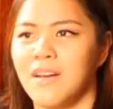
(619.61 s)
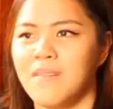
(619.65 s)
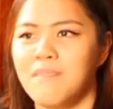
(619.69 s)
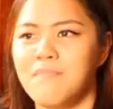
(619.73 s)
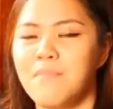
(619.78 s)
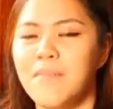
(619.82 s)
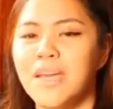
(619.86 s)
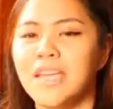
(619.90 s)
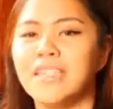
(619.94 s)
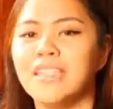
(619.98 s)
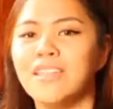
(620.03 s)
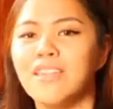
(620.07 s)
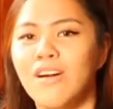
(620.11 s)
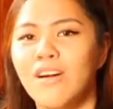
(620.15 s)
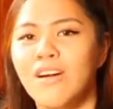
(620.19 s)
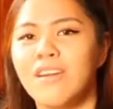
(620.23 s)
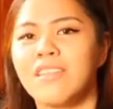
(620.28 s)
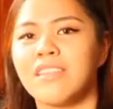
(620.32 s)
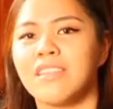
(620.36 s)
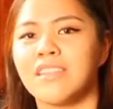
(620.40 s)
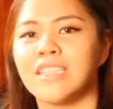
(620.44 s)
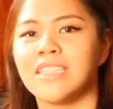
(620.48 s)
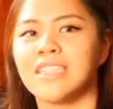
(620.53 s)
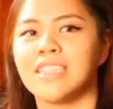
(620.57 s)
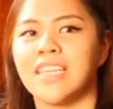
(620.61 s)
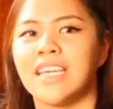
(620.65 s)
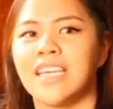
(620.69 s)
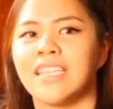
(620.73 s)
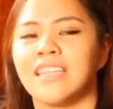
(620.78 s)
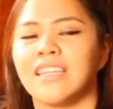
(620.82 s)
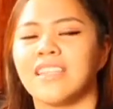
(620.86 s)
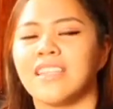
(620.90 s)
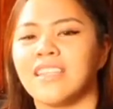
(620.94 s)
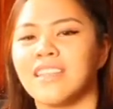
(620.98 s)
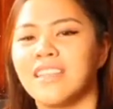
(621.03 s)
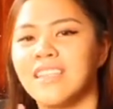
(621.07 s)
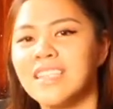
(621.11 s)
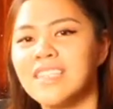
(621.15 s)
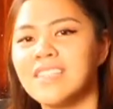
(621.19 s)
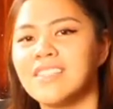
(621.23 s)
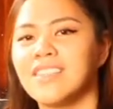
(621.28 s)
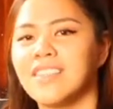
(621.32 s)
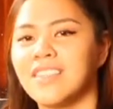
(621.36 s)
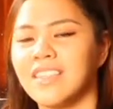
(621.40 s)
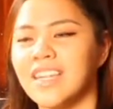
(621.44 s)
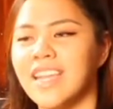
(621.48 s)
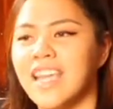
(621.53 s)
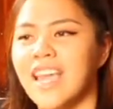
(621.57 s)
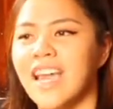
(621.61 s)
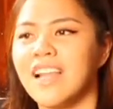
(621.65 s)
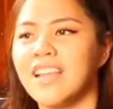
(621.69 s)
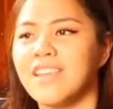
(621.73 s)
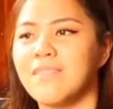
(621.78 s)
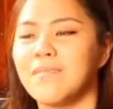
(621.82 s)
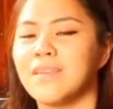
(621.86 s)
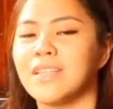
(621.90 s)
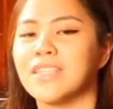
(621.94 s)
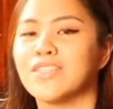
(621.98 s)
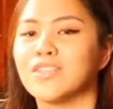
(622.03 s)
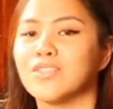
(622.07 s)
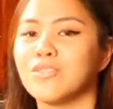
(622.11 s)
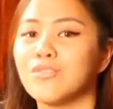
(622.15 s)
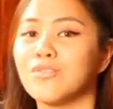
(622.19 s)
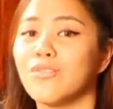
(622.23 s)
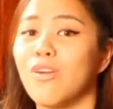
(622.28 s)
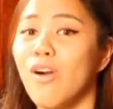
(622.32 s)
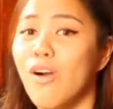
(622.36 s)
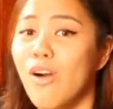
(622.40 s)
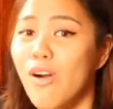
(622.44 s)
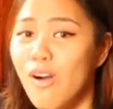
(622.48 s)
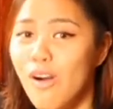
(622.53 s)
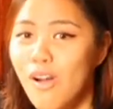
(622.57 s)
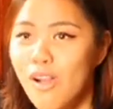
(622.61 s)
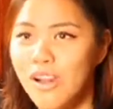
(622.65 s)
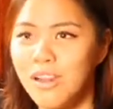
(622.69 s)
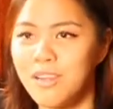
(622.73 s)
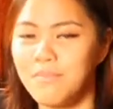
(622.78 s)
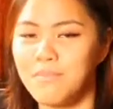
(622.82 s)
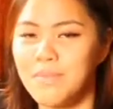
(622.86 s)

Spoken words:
Many authors said that these three elements should all